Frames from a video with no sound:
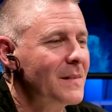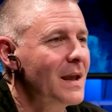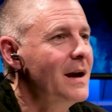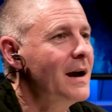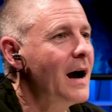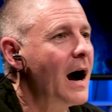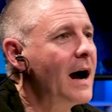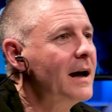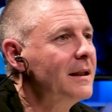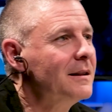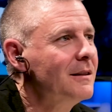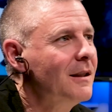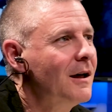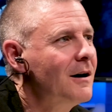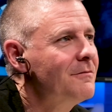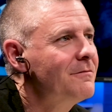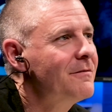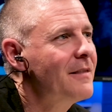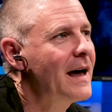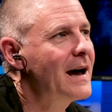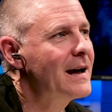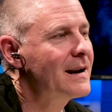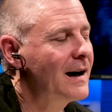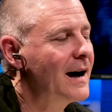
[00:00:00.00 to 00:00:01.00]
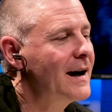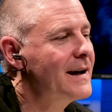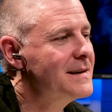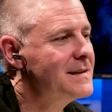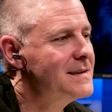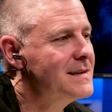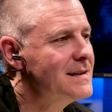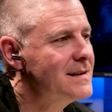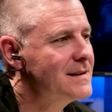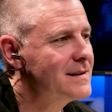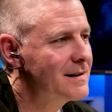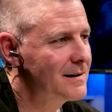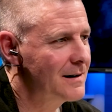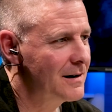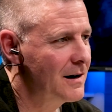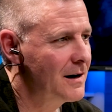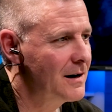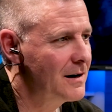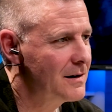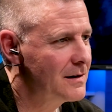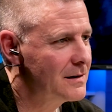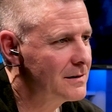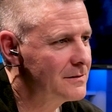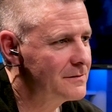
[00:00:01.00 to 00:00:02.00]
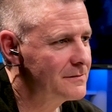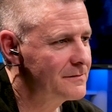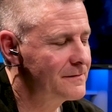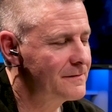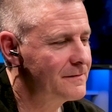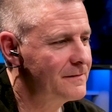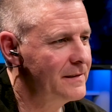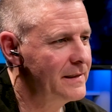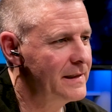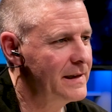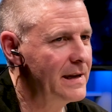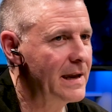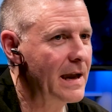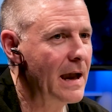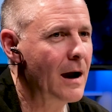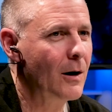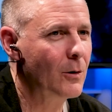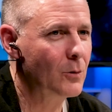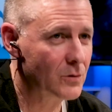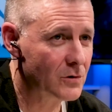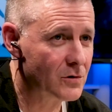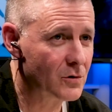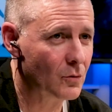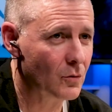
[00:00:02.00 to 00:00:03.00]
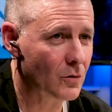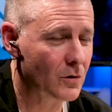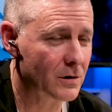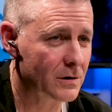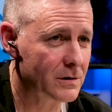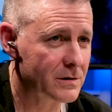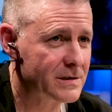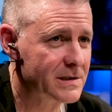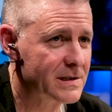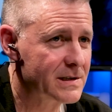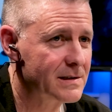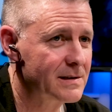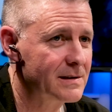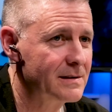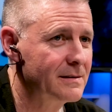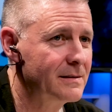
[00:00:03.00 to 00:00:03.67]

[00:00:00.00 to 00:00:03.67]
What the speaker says: I love that idea of the outdoors.